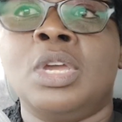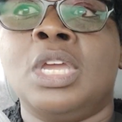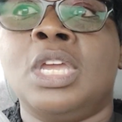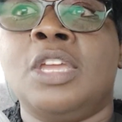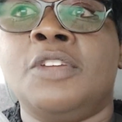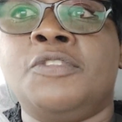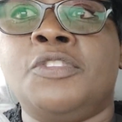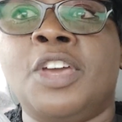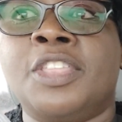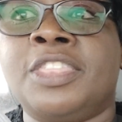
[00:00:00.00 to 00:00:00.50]

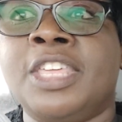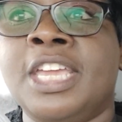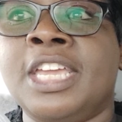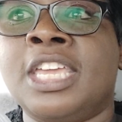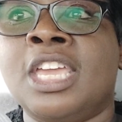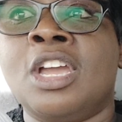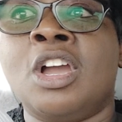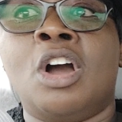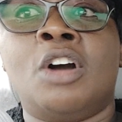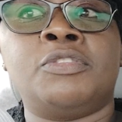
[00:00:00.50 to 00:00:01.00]
if you're
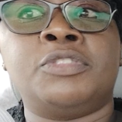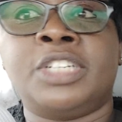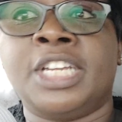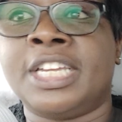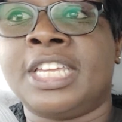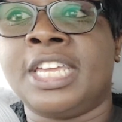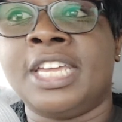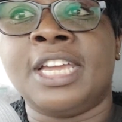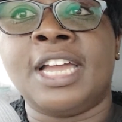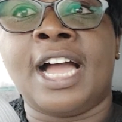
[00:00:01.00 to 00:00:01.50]
thinking of
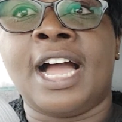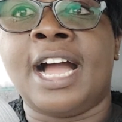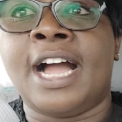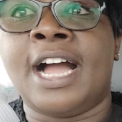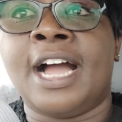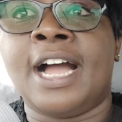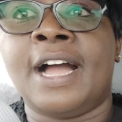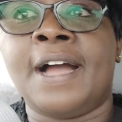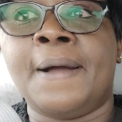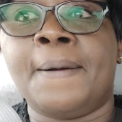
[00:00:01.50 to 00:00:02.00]
taking
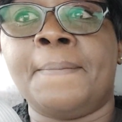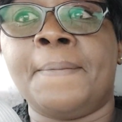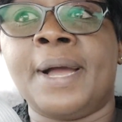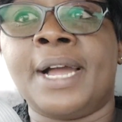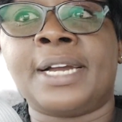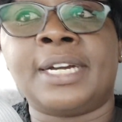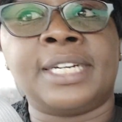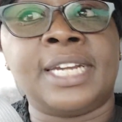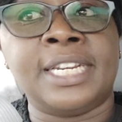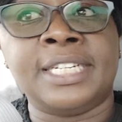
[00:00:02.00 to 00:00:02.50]
a, a
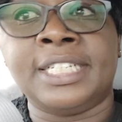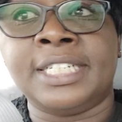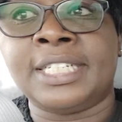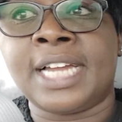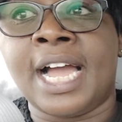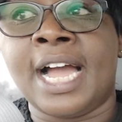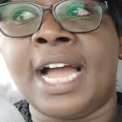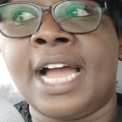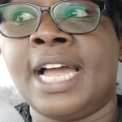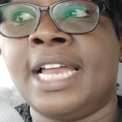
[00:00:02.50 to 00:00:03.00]
credit
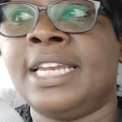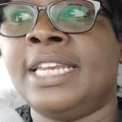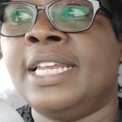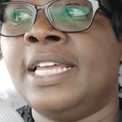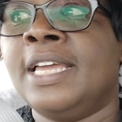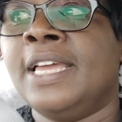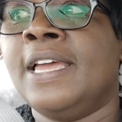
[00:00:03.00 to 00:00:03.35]
card,